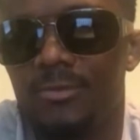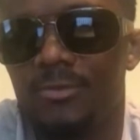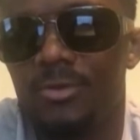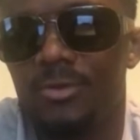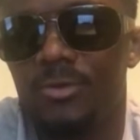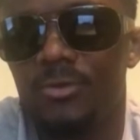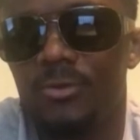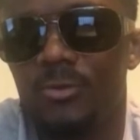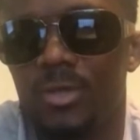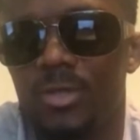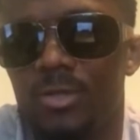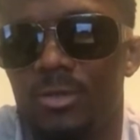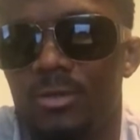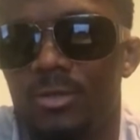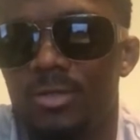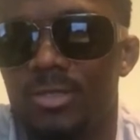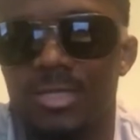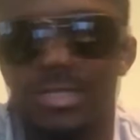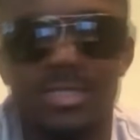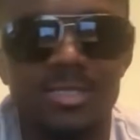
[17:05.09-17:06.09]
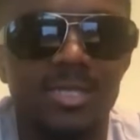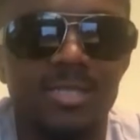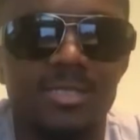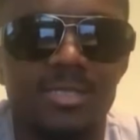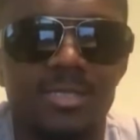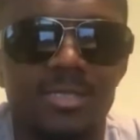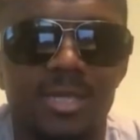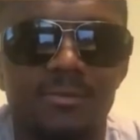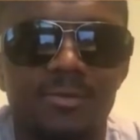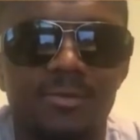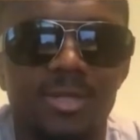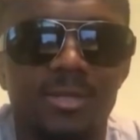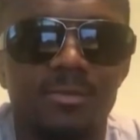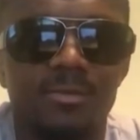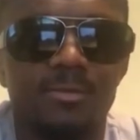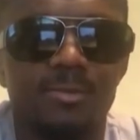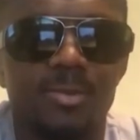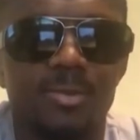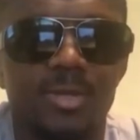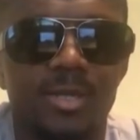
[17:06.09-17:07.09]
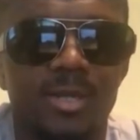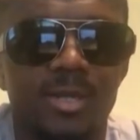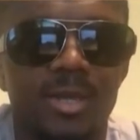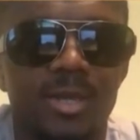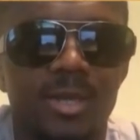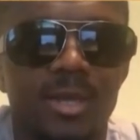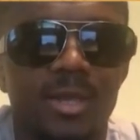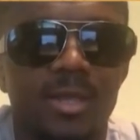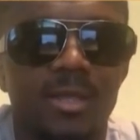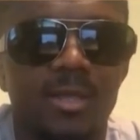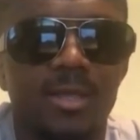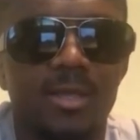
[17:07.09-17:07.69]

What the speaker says: in you when your success is evident, but